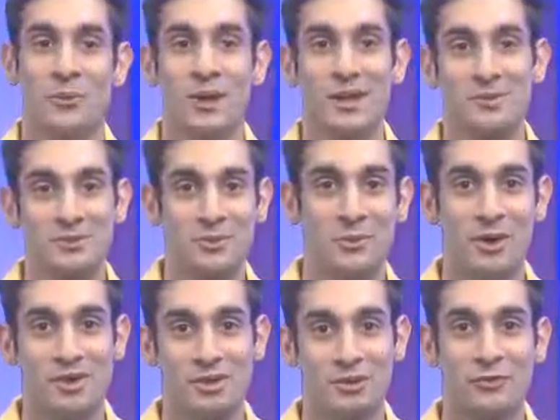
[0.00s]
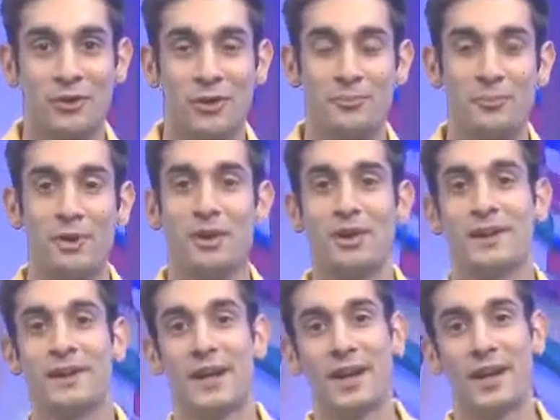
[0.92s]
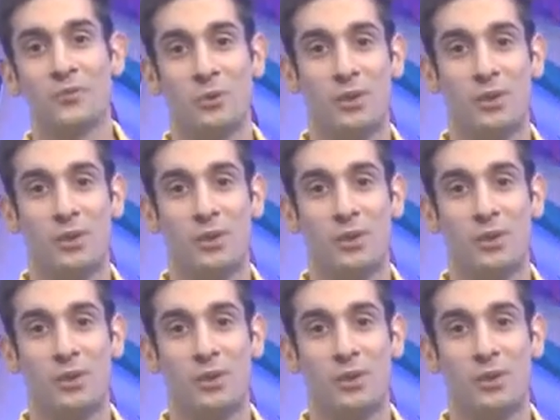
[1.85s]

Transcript: welcome to What the Football again.